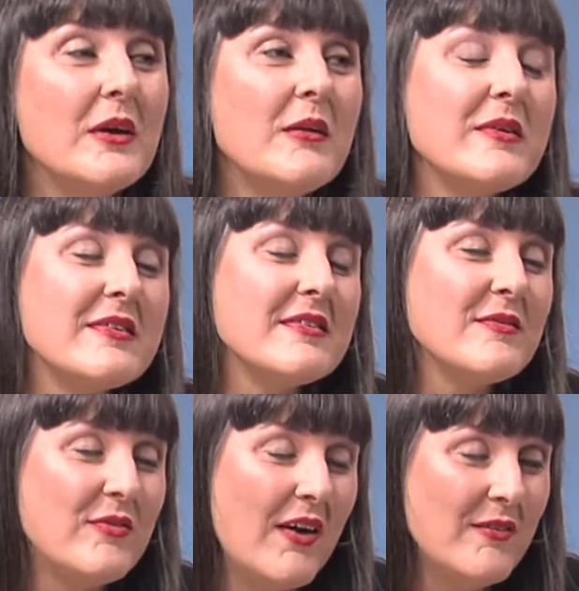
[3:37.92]
I was
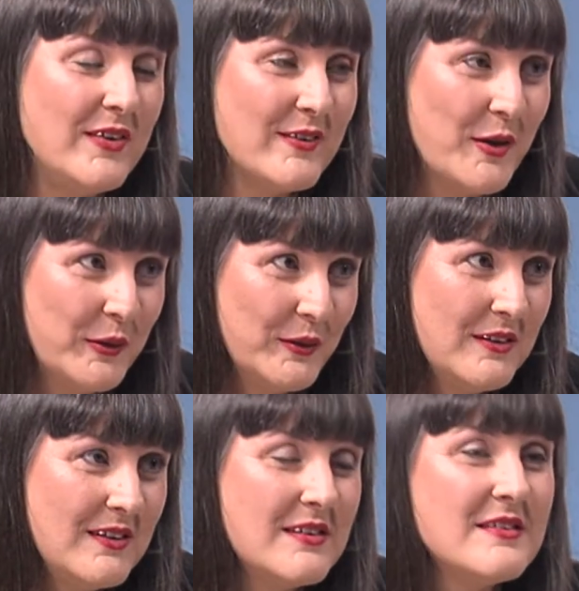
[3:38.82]
5 years
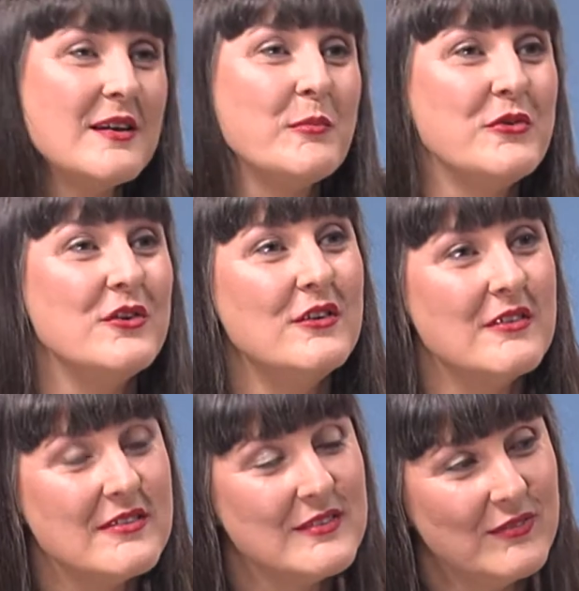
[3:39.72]
old, in the
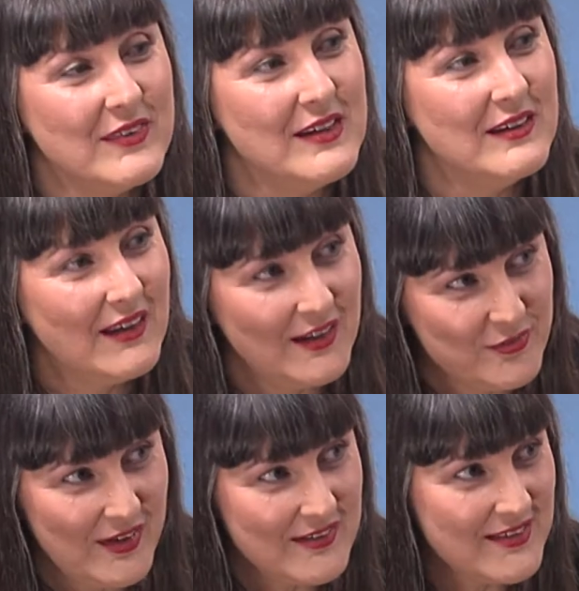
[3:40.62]
sub-juniors of the
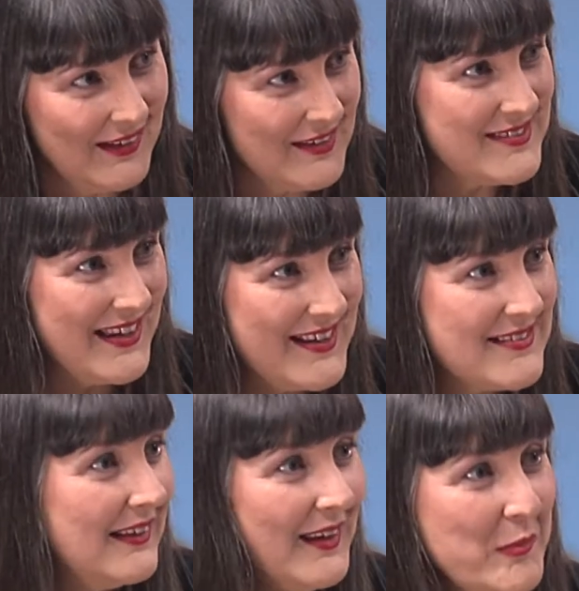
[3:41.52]
Halifax
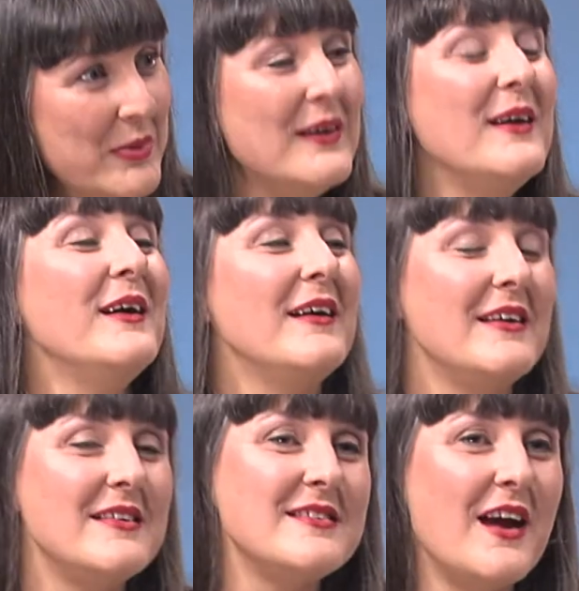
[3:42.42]
Calisthenics Club,
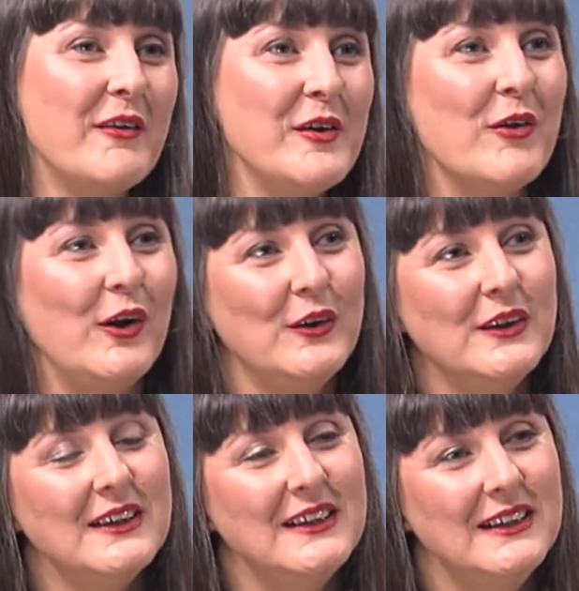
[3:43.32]
starring
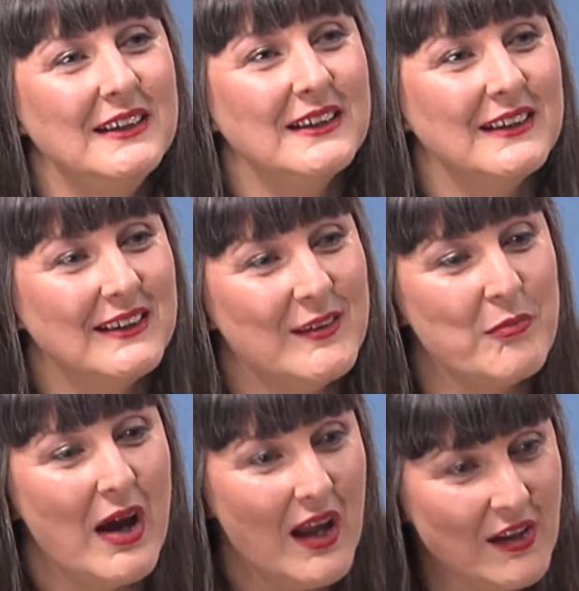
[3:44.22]
role in the
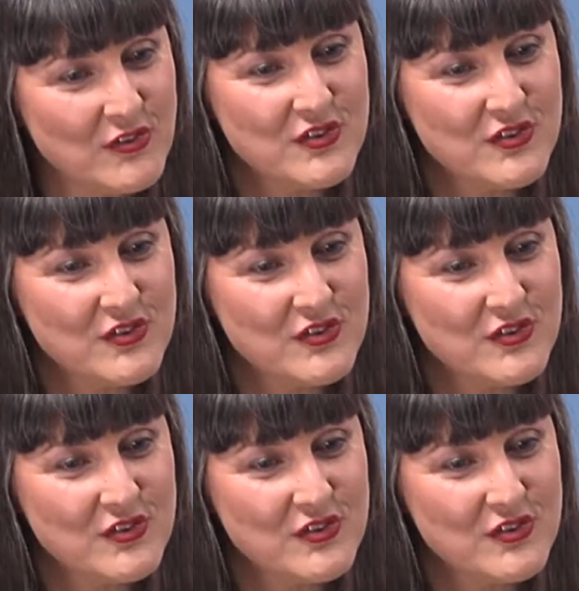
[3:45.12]
march.